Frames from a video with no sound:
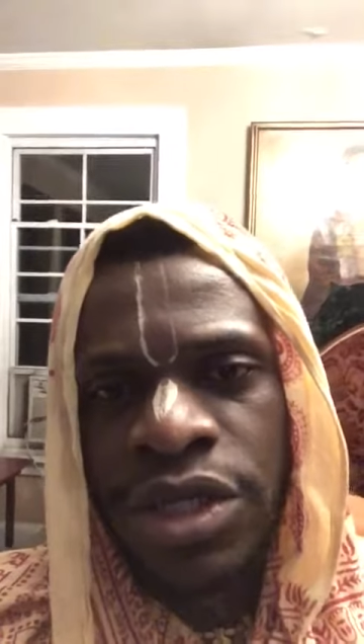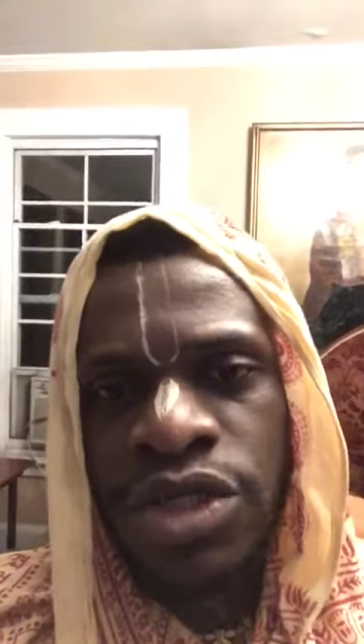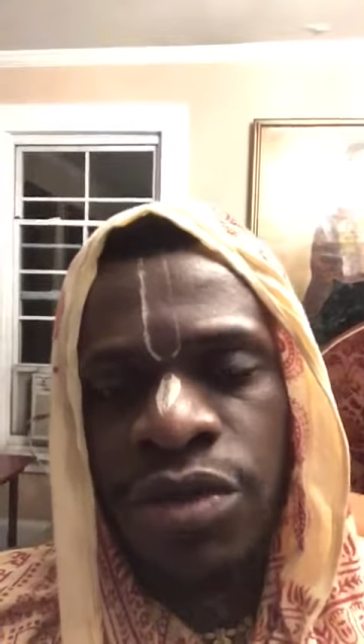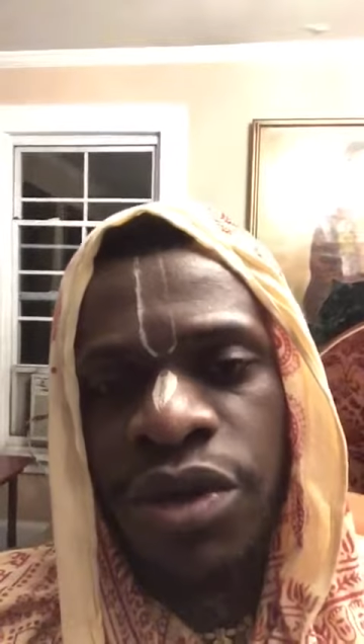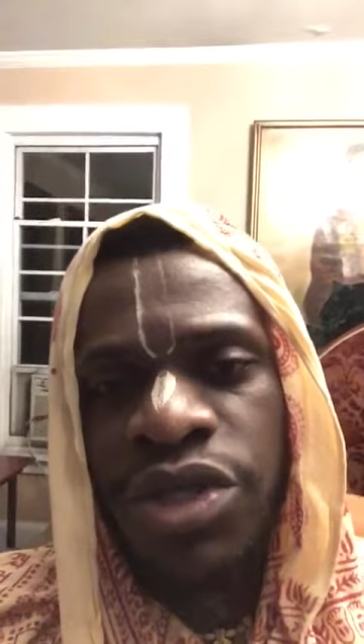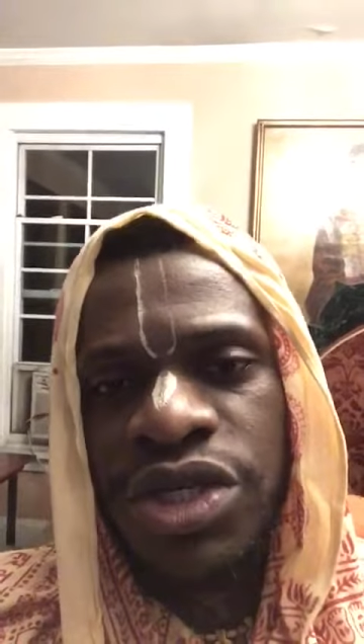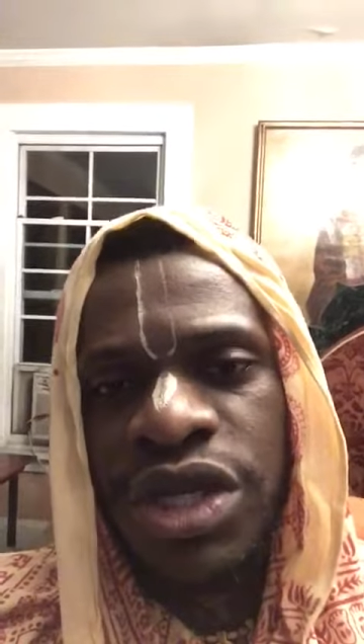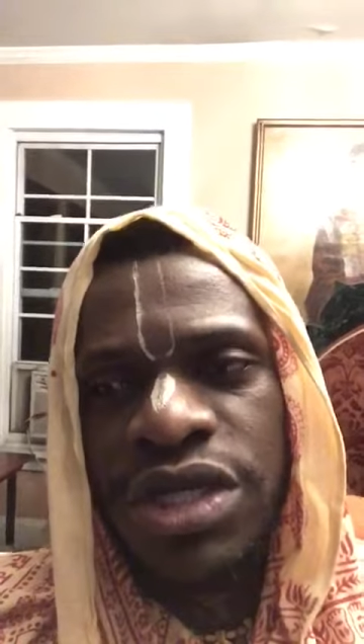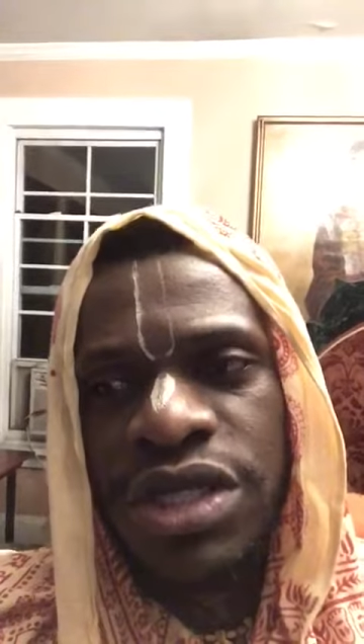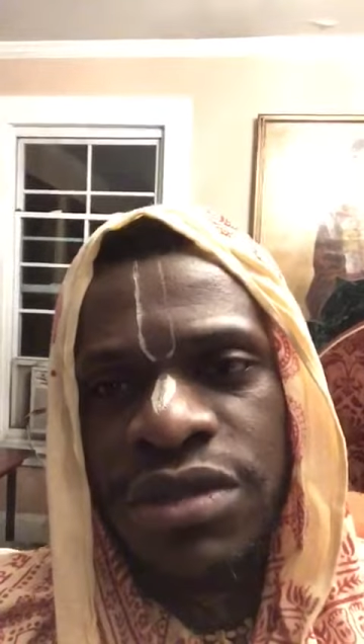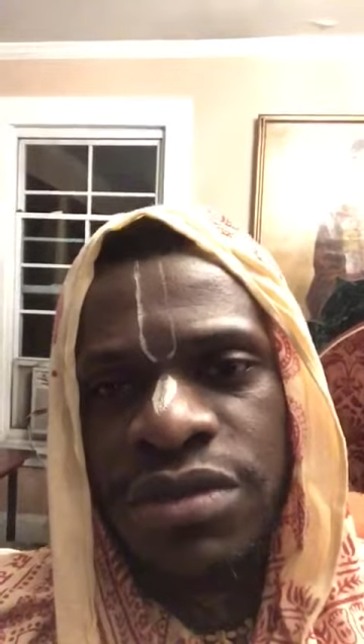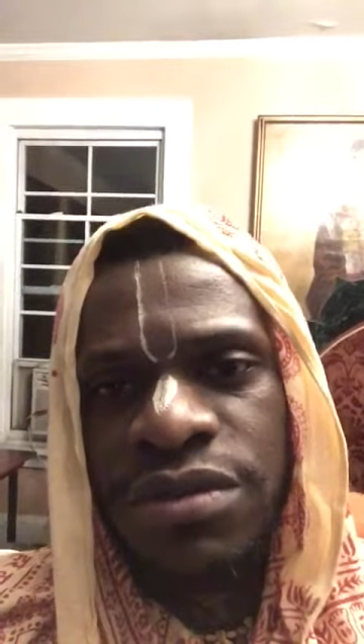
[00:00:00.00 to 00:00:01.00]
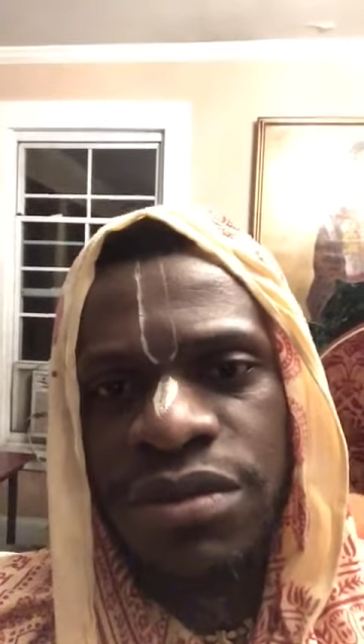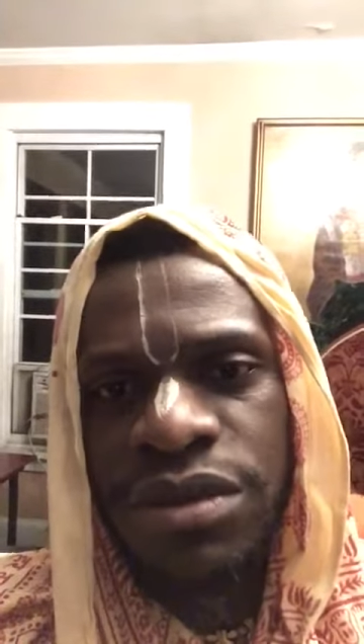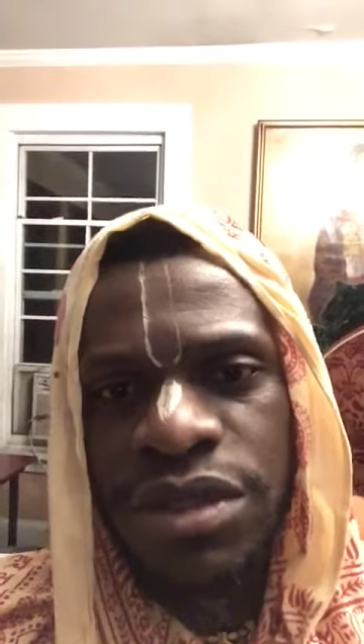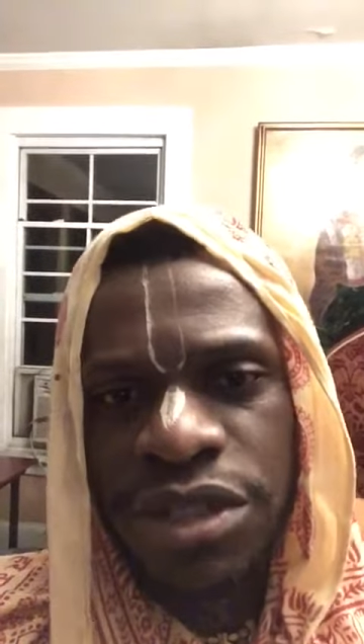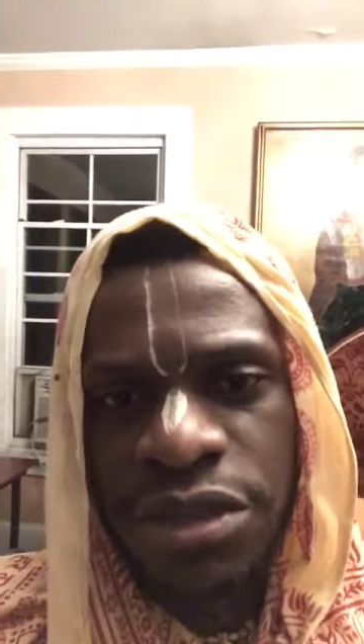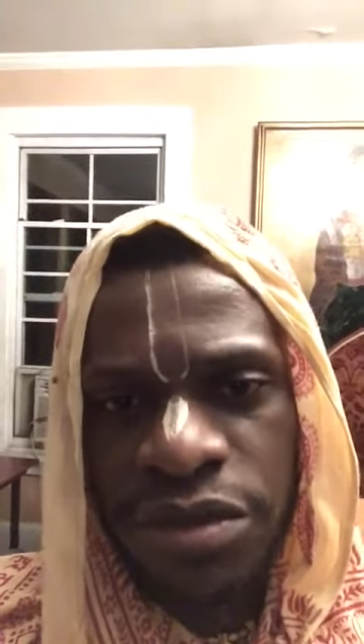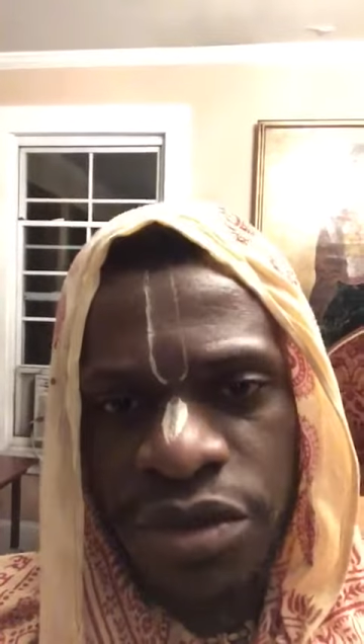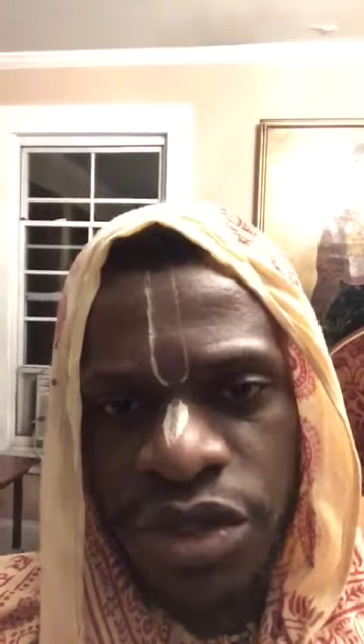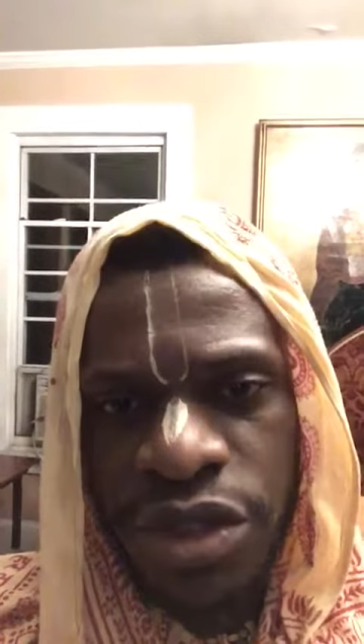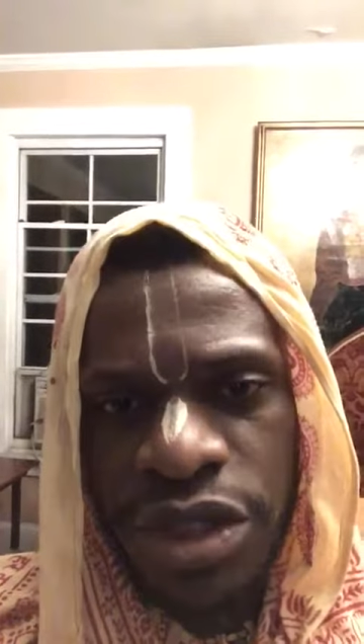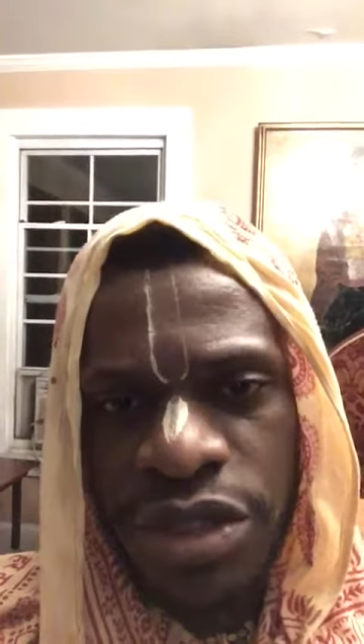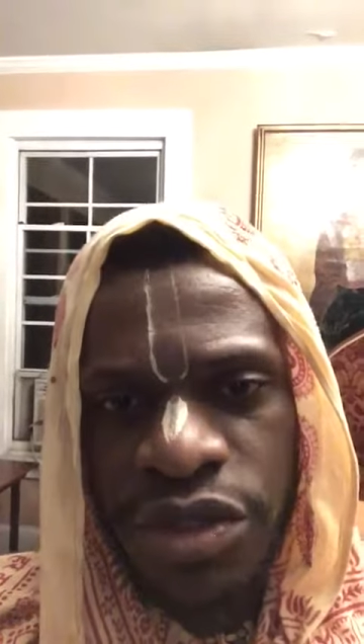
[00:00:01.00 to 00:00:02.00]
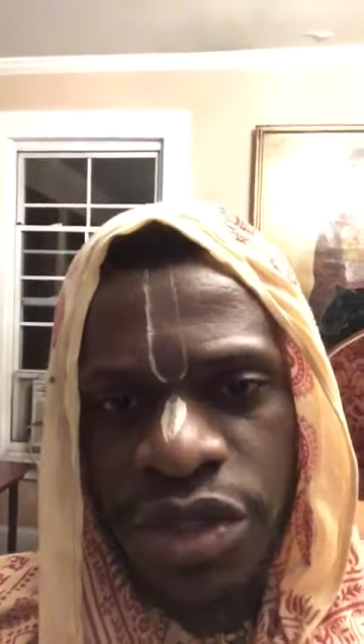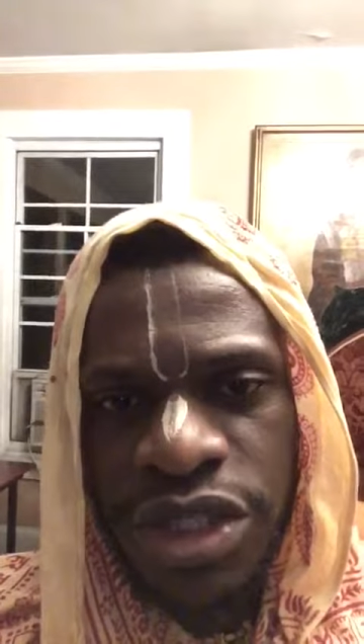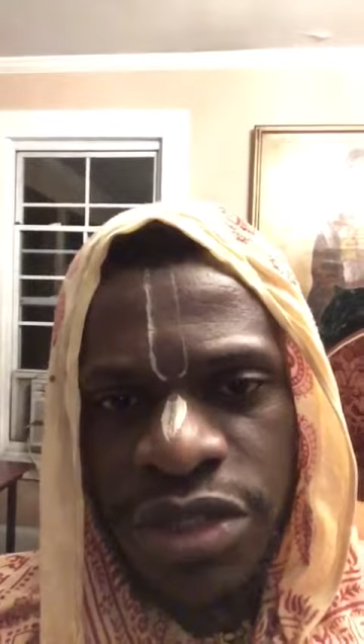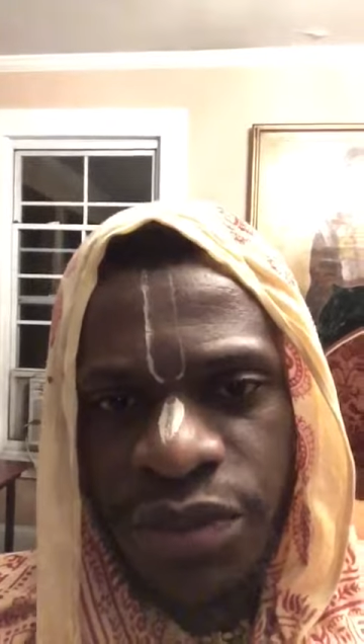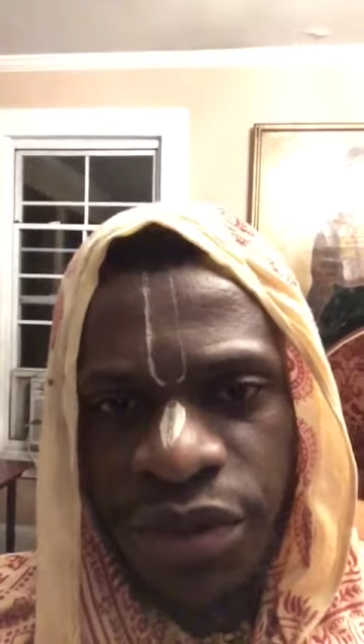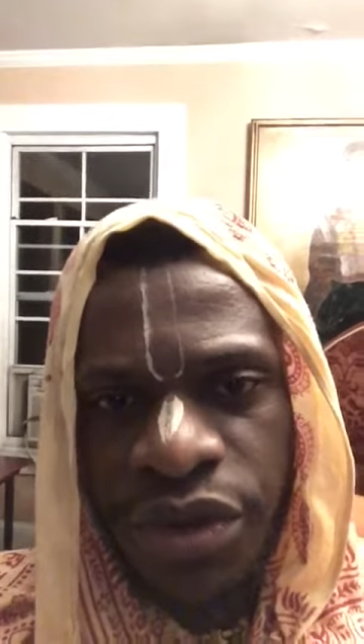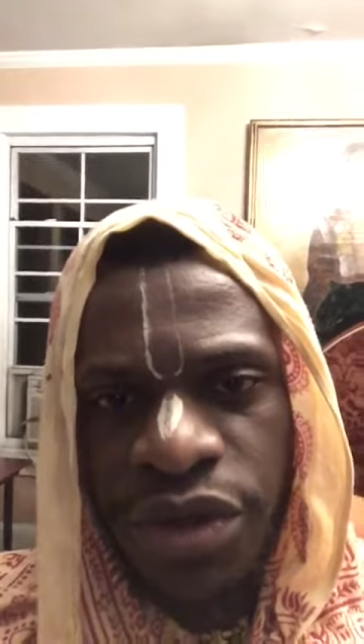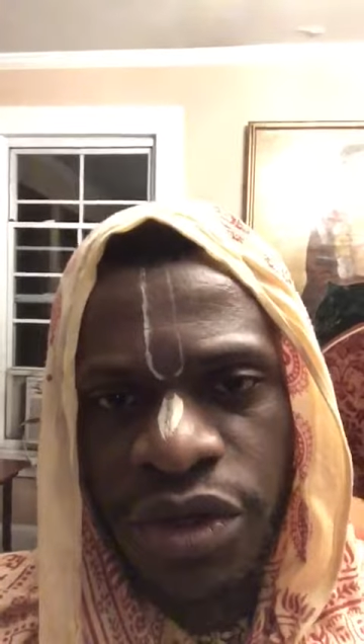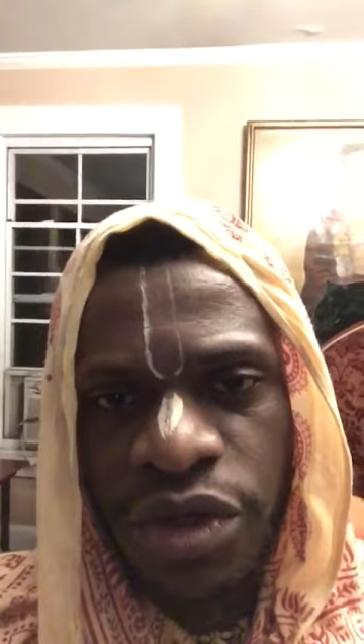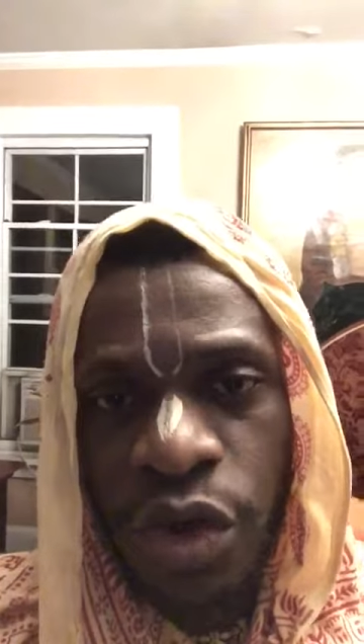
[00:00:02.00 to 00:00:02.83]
to make sure that this distribution during this period